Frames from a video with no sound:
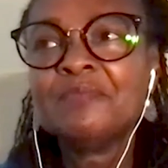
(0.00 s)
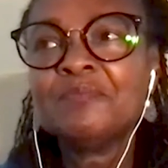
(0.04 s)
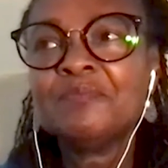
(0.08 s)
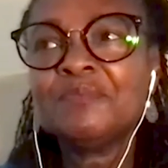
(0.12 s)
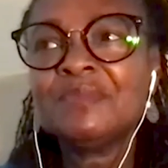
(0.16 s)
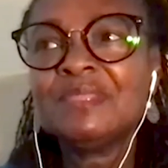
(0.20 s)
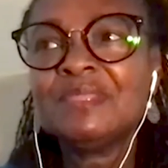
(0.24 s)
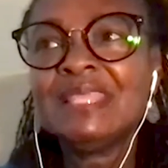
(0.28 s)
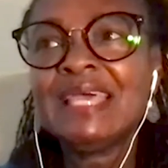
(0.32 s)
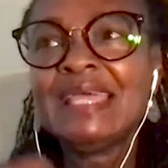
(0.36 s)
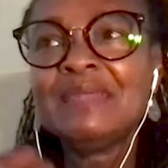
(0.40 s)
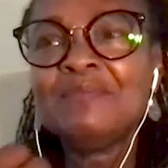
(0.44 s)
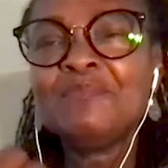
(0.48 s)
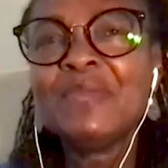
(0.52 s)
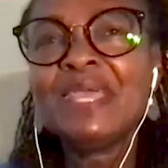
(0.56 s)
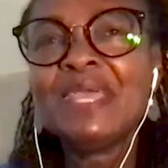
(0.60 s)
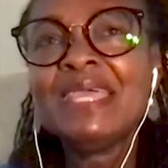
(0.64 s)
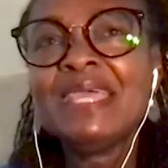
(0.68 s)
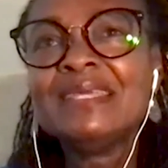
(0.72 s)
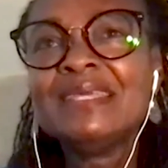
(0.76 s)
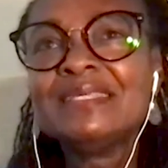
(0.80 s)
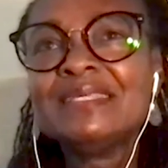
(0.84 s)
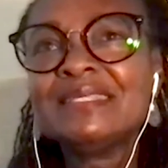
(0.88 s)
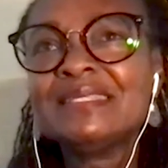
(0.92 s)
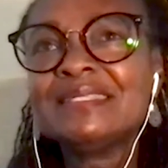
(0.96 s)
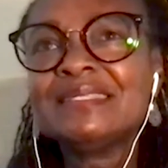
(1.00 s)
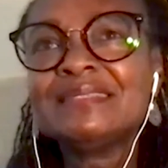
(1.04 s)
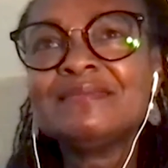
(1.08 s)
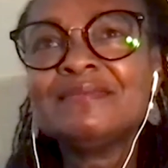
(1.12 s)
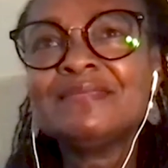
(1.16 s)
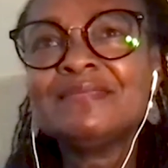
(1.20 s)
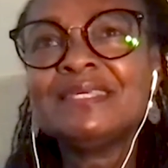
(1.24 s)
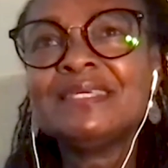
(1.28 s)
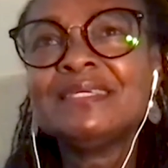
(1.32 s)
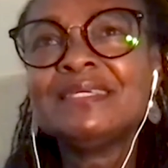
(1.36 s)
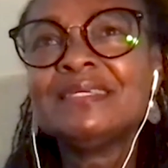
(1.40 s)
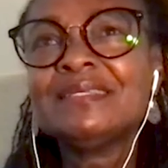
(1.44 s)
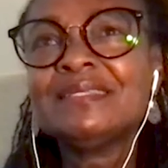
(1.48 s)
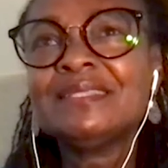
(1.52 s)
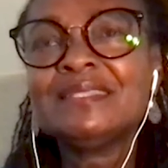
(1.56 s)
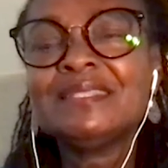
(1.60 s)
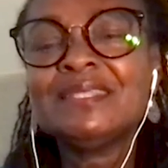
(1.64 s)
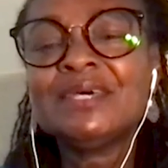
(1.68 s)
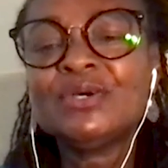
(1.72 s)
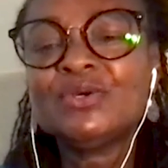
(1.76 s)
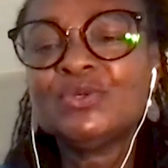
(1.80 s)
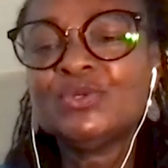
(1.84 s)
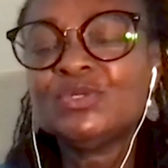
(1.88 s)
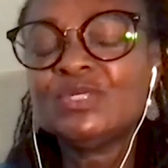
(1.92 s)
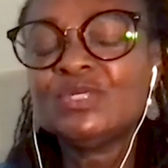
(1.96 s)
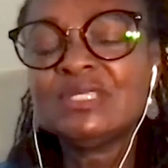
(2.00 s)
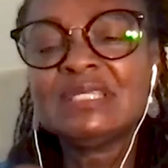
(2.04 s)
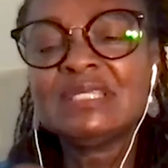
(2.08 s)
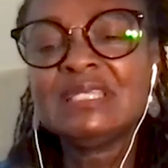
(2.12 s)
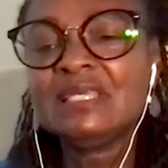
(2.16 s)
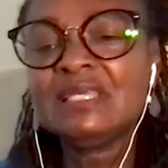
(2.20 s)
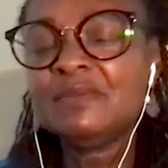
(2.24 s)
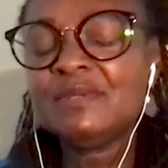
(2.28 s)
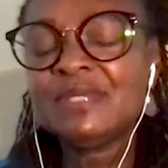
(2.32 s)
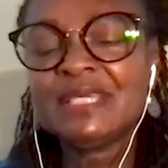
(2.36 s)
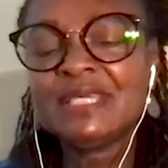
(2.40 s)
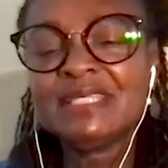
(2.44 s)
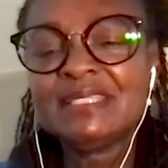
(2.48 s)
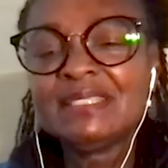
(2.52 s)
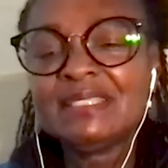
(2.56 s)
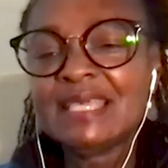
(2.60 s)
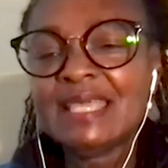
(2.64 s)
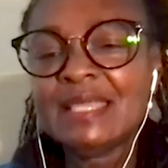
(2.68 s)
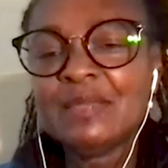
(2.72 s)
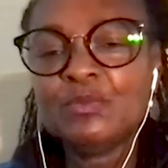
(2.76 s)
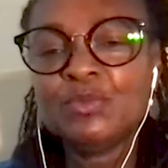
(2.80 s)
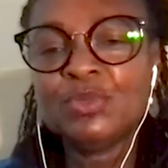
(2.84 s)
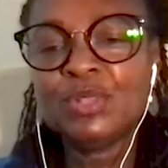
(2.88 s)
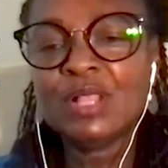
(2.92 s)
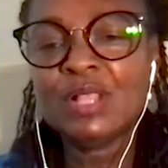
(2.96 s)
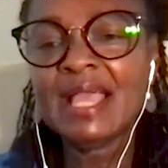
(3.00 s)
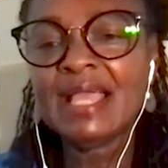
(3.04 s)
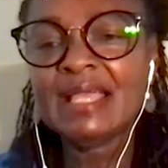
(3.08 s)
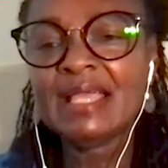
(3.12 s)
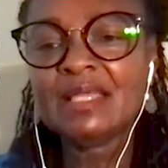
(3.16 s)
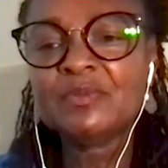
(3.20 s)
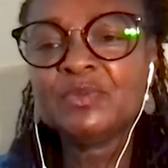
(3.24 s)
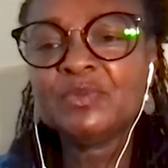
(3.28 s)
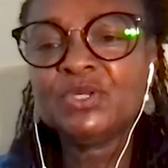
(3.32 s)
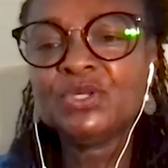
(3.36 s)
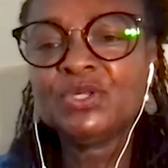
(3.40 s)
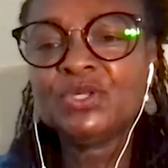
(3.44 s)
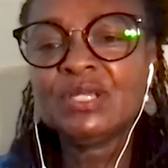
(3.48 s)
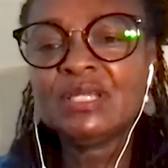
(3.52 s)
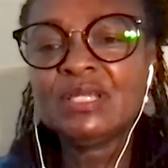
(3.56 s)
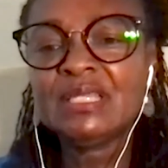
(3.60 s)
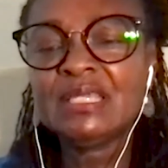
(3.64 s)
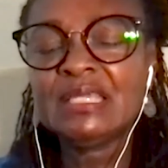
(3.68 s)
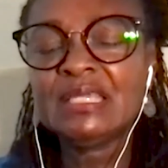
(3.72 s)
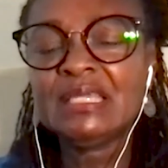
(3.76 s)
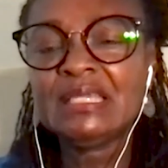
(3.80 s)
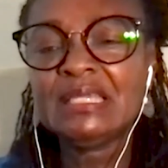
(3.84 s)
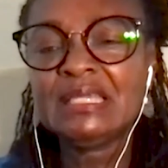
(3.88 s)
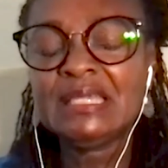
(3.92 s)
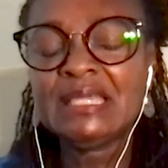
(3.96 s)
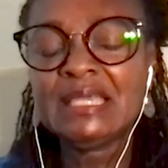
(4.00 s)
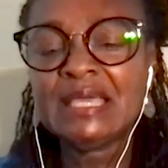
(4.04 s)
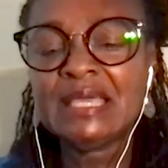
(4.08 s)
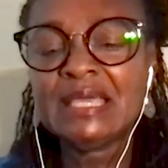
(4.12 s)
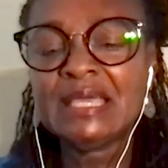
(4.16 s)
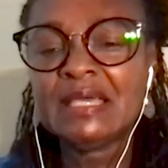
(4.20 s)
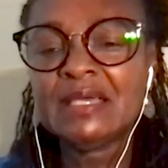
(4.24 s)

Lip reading: that makes those DBSA Black community